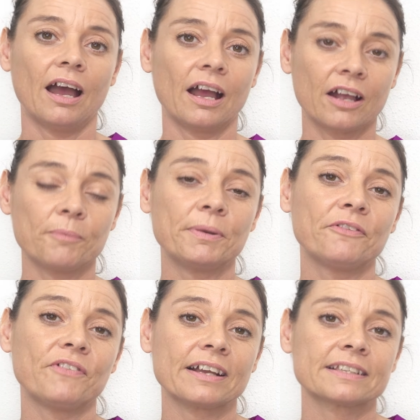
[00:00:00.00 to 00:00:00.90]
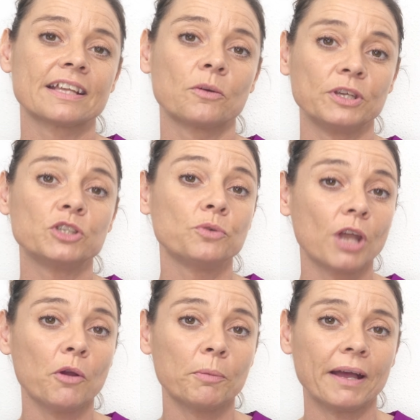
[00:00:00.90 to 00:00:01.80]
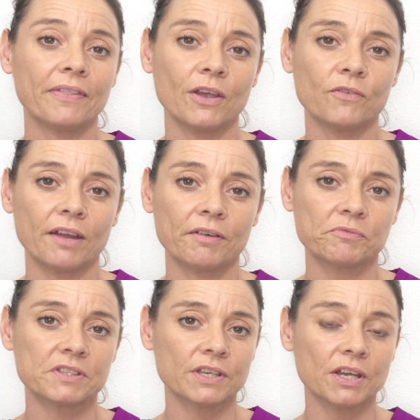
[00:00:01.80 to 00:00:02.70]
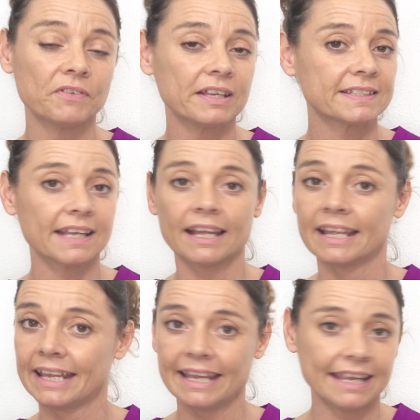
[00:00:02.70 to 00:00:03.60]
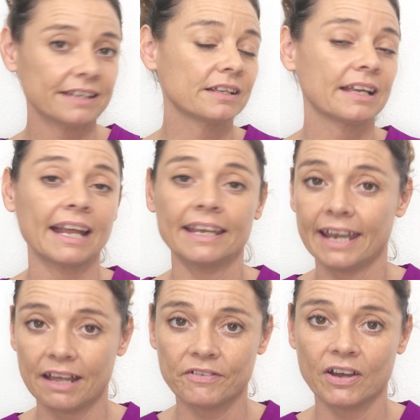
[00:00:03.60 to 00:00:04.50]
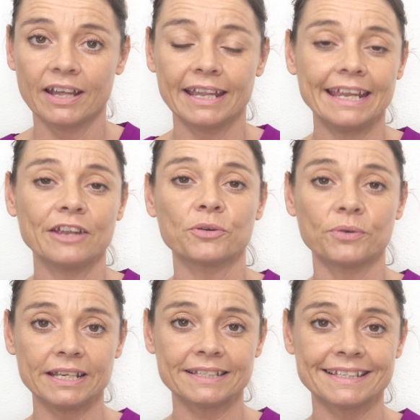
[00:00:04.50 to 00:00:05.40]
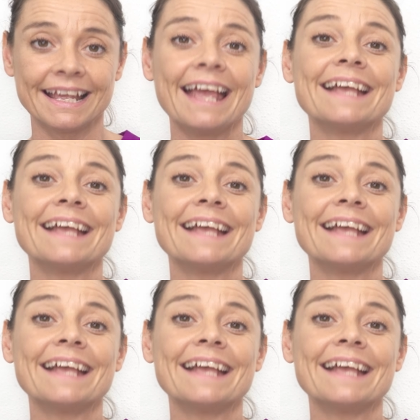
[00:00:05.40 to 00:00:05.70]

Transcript: A couple of facts that we do know about the ovarian reserve is that it can never increase.